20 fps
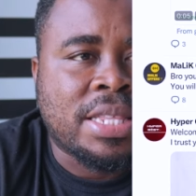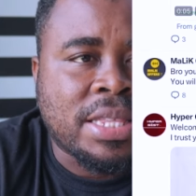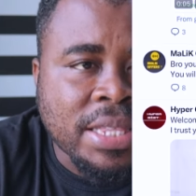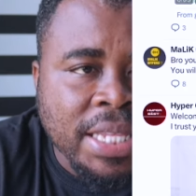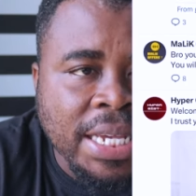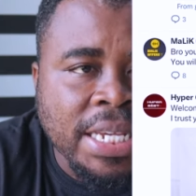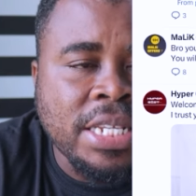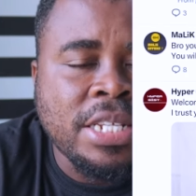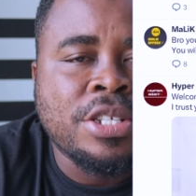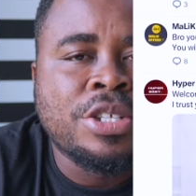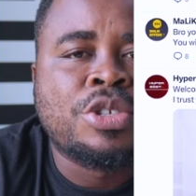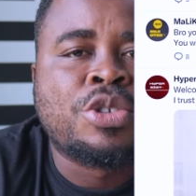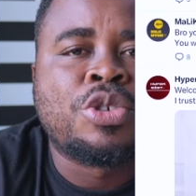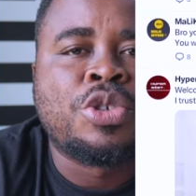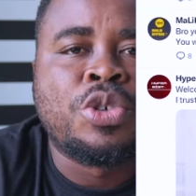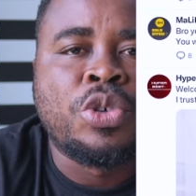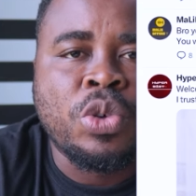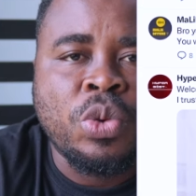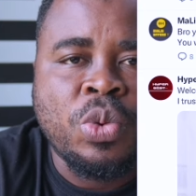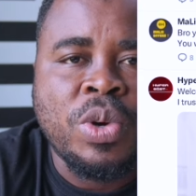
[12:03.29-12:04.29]
things
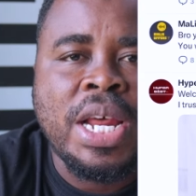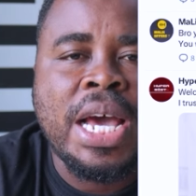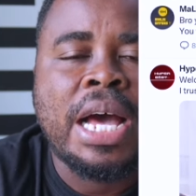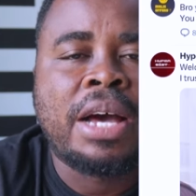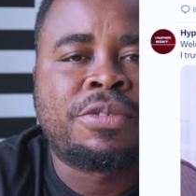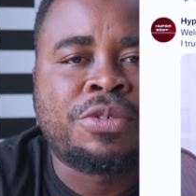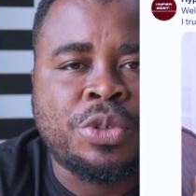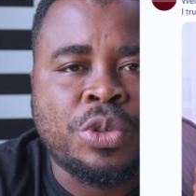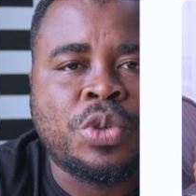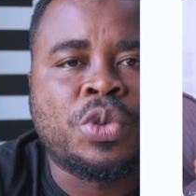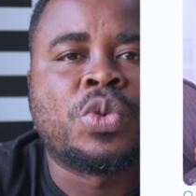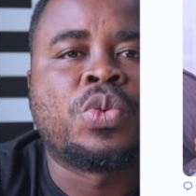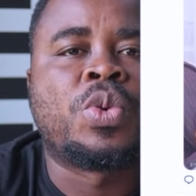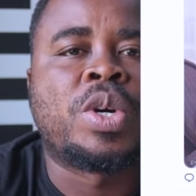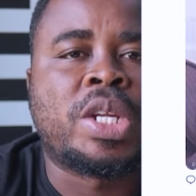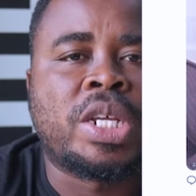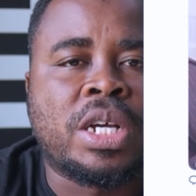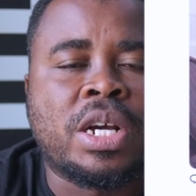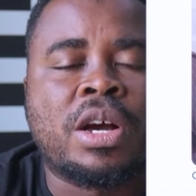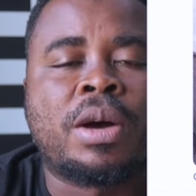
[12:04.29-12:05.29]
you would have to do
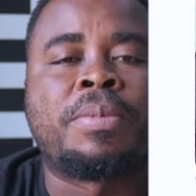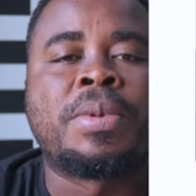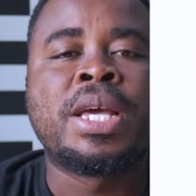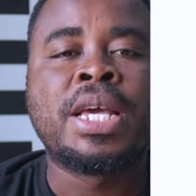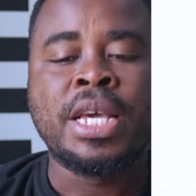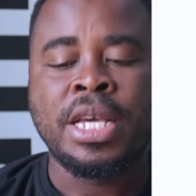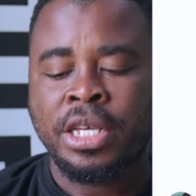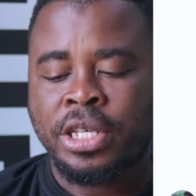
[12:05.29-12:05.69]
when it comes.